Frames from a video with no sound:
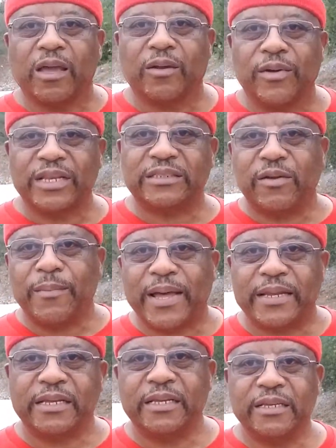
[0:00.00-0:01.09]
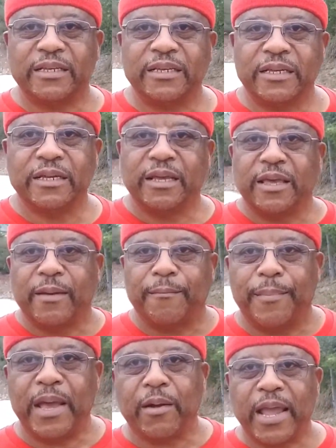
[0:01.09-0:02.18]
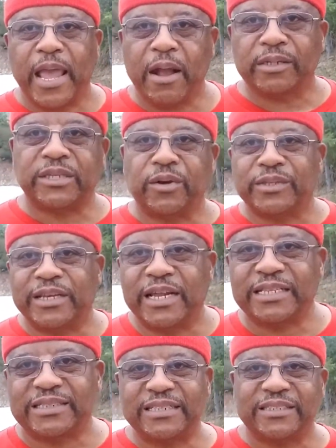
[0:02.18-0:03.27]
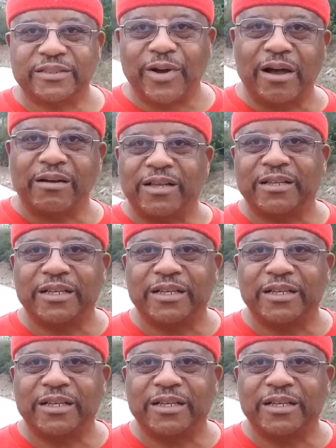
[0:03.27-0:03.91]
Greetings, everybody. Barry Harris here with another Jesus Walk.